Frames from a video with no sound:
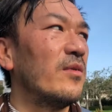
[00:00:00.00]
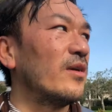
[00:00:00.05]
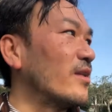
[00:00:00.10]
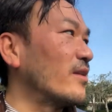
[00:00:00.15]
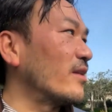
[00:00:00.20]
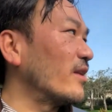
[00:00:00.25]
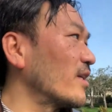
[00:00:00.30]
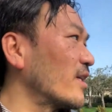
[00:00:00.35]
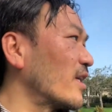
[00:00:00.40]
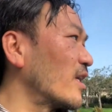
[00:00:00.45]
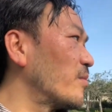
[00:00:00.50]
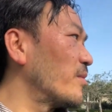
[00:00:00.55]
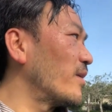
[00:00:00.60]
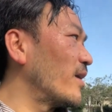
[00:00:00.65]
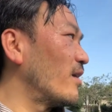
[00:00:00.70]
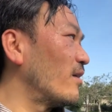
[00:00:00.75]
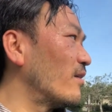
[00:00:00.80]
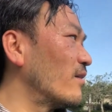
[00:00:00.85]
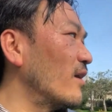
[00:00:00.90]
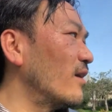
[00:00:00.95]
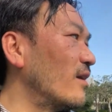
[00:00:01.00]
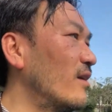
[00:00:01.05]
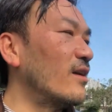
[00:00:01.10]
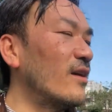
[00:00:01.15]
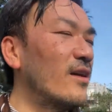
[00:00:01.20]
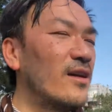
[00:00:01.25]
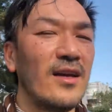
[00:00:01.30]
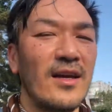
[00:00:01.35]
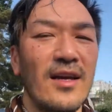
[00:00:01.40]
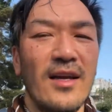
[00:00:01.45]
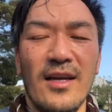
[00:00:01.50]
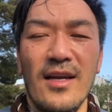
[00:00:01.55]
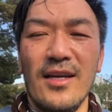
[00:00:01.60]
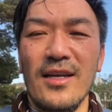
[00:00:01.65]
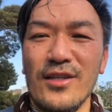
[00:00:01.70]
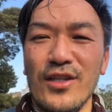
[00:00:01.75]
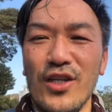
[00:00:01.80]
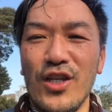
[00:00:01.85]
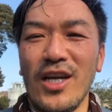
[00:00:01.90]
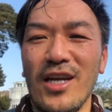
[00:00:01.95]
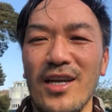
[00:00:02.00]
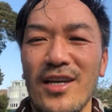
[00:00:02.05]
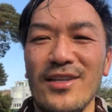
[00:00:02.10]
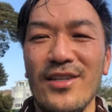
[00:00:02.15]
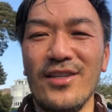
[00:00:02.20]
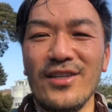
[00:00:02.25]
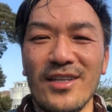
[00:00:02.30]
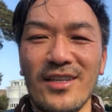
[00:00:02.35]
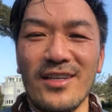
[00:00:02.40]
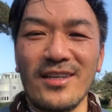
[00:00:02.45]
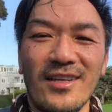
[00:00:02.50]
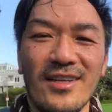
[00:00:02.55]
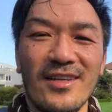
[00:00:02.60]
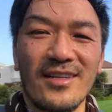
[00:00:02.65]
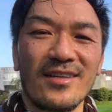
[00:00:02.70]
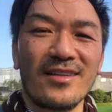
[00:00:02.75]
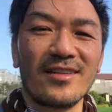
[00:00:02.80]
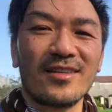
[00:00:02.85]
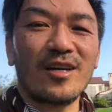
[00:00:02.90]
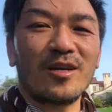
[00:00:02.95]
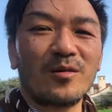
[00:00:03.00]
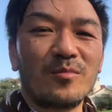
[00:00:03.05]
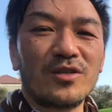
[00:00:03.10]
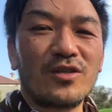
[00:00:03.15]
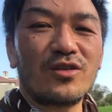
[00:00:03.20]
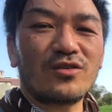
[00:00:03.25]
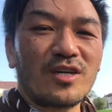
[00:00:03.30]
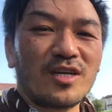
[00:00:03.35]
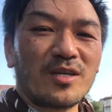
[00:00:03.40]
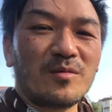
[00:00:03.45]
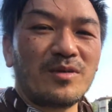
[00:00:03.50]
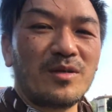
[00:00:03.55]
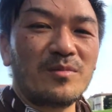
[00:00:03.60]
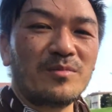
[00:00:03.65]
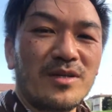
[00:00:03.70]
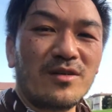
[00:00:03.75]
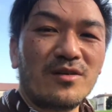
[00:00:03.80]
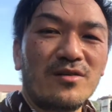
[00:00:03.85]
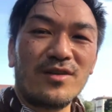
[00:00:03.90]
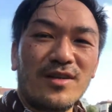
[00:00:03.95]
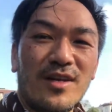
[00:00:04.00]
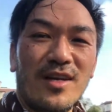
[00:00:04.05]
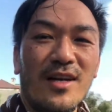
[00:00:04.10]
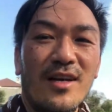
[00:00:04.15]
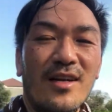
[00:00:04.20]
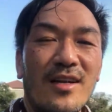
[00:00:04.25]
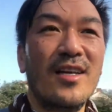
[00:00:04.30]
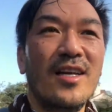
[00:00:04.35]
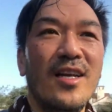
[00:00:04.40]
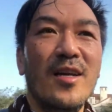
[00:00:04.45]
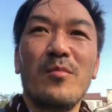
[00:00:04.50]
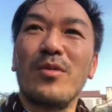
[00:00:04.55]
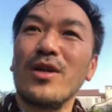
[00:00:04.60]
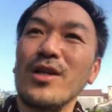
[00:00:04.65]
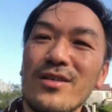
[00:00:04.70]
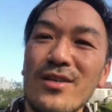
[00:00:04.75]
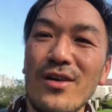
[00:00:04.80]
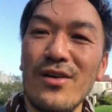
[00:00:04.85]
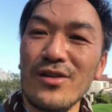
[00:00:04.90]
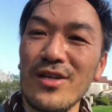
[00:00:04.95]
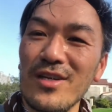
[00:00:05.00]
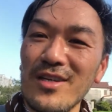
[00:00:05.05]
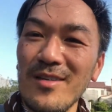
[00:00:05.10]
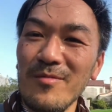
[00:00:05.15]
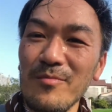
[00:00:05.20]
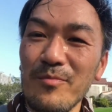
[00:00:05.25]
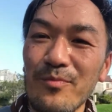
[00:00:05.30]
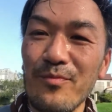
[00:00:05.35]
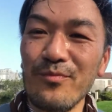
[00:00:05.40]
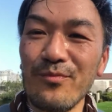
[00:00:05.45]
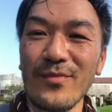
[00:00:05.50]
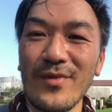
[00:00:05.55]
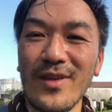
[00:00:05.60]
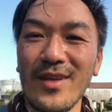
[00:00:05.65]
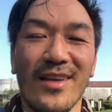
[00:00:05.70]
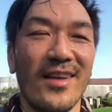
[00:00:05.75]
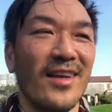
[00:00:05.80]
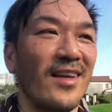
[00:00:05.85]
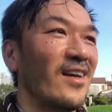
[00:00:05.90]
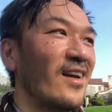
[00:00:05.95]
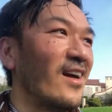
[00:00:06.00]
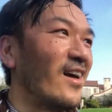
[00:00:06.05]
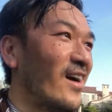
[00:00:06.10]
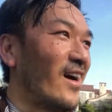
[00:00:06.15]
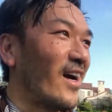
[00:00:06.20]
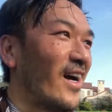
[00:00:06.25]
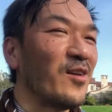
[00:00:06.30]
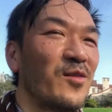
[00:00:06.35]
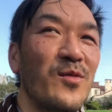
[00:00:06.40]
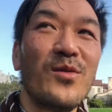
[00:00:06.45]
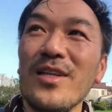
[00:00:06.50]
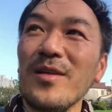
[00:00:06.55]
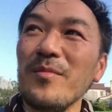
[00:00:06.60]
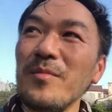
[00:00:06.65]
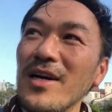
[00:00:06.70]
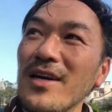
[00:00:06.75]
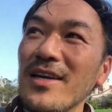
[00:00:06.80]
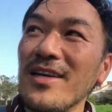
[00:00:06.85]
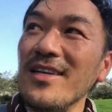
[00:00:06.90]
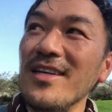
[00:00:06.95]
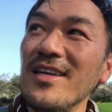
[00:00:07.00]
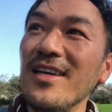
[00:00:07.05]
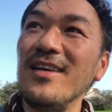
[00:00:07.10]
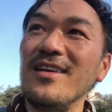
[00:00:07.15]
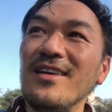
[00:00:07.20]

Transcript: been thinking about change and the garbage truck beeping there, but it's all good. I don't really mind.